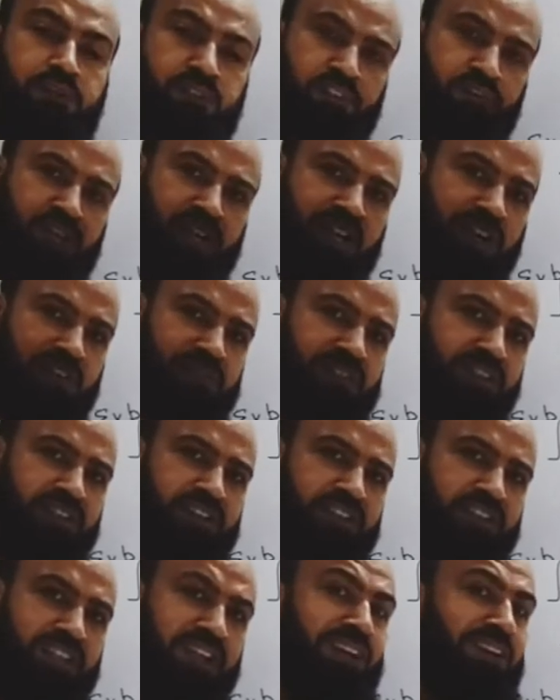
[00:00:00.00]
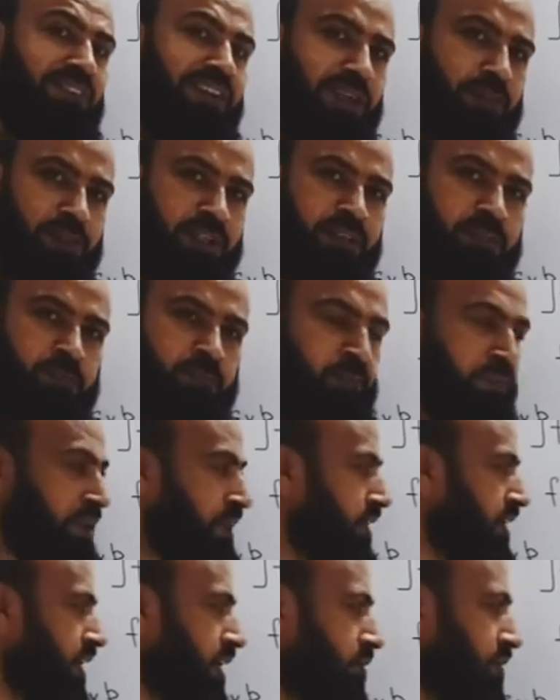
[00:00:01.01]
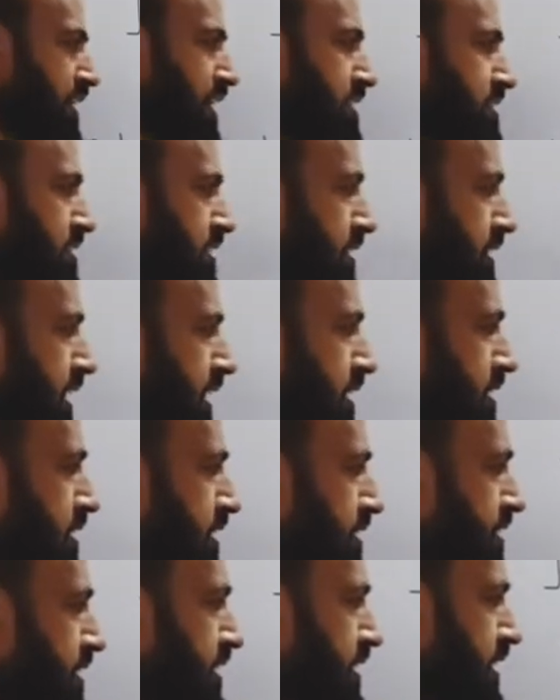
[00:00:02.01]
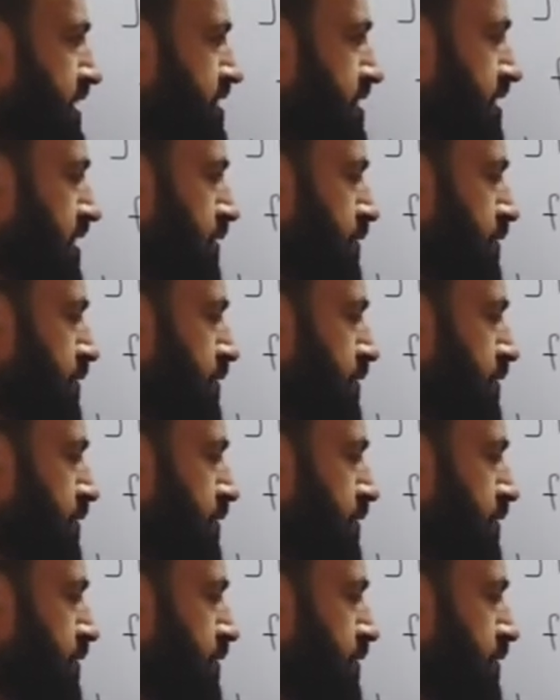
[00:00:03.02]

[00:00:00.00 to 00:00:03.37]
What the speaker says: which we have the integral available. Here we can see that integration